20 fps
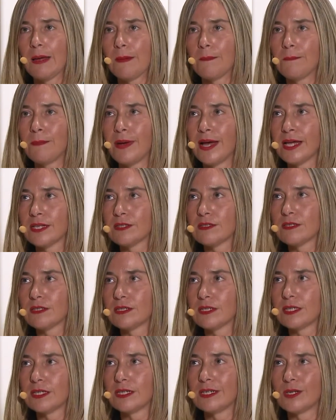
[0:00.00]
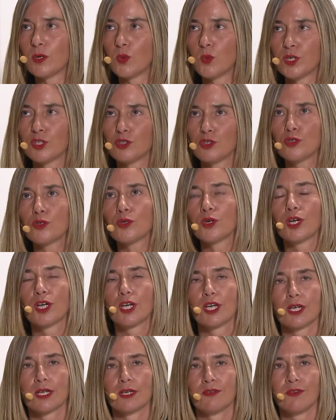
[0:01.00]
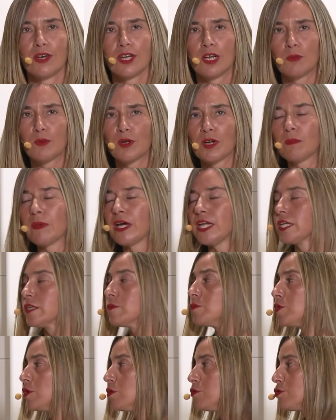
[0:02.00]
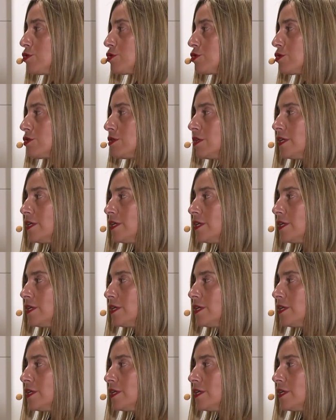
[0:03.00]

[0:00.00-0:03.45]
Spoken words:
But we took a very pragmatic approach,